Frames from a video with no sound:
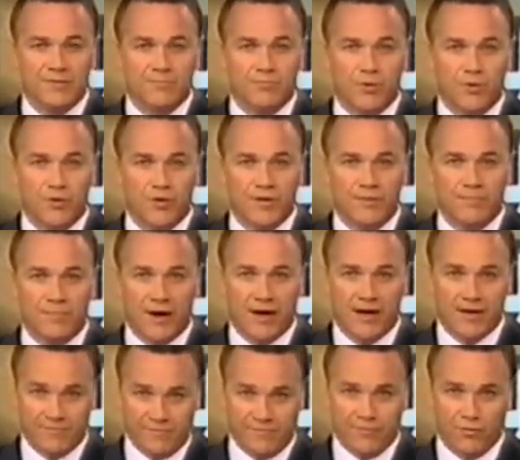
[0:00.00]
buoyed
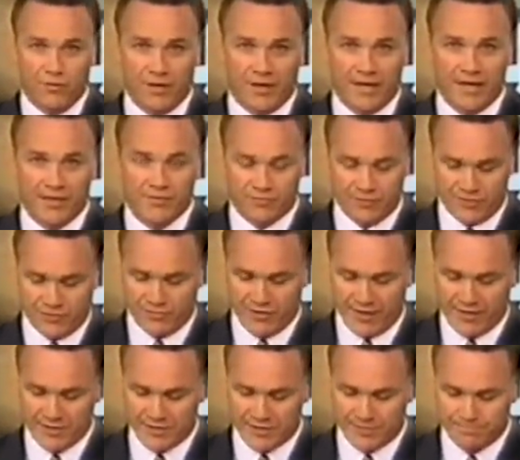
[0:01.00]
by falling interest
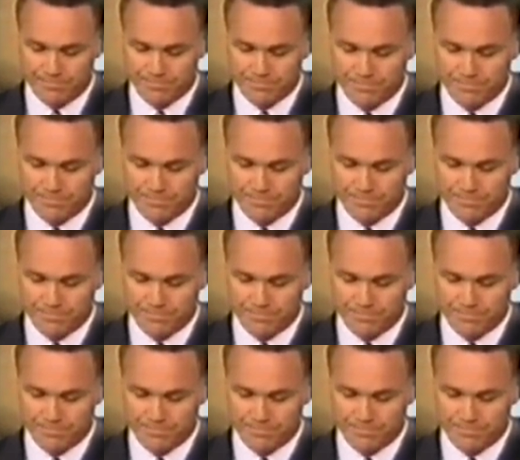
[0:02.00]
rates.